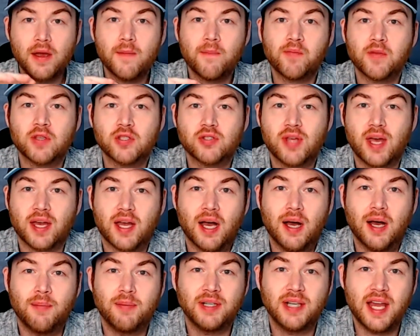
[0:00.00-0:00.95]
So that
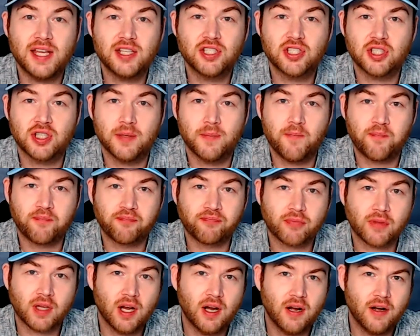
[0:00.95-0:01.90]
combination
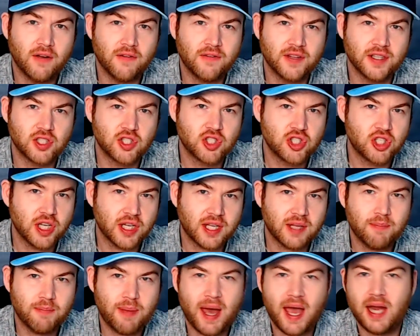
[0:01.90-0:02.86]
of the
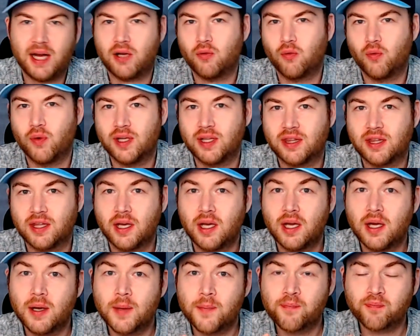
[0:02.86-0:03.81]
chicken patty with
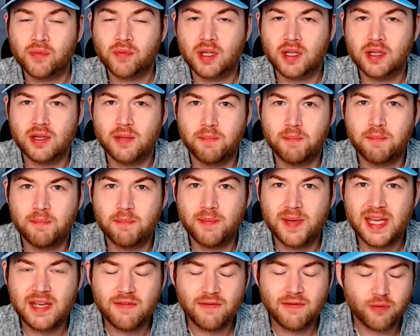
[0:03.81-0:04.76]
the
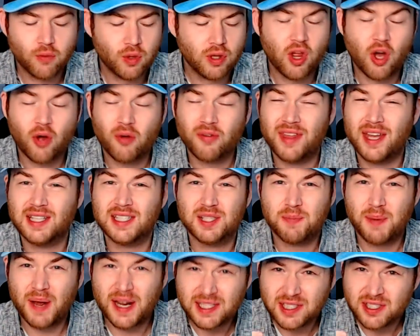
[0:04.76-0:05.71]
beef along with that
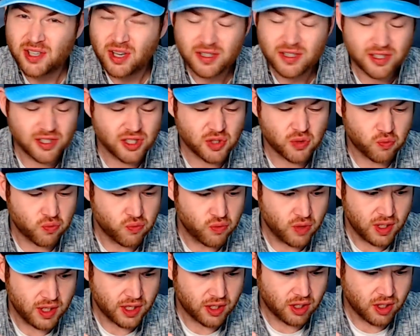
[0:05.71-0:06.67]
spicy sauce is just
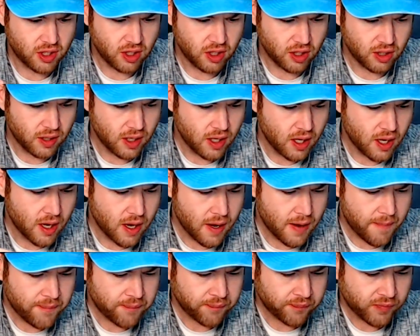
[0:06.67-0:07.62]
really good.
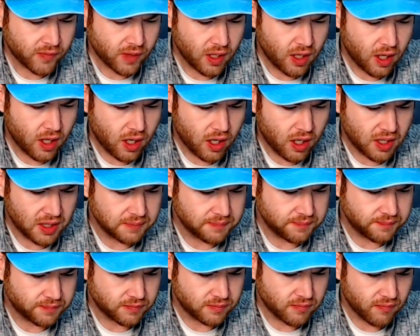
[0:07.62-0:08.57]
Um,
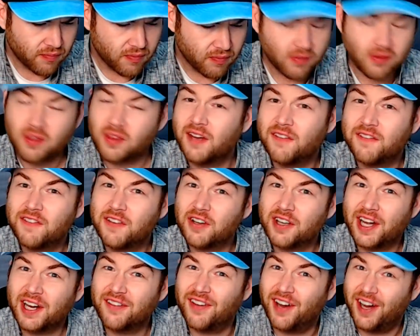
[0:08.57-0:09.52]
I feel
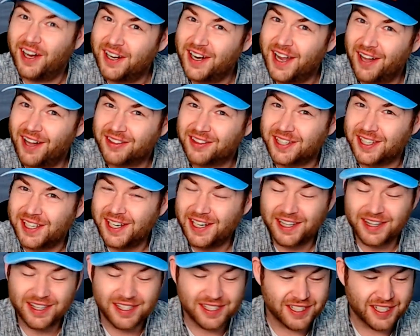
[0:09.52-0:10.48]
kind of unhealthy eating
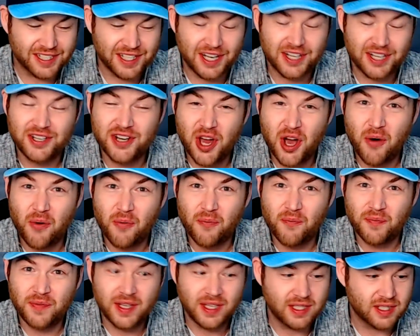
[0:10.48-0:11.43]
this because I know
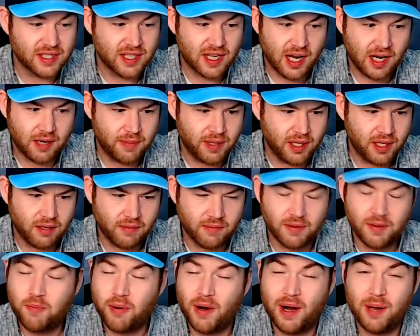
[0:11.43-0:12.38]
it's got to be
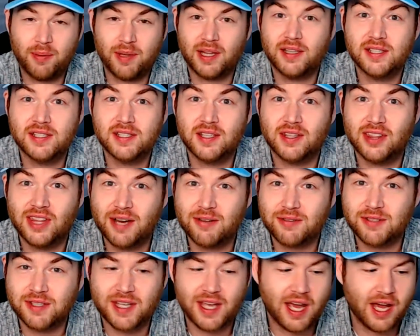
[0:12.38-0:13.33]
probably at least
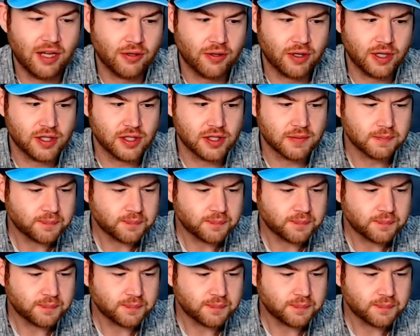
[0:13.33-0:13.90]
1,000 calories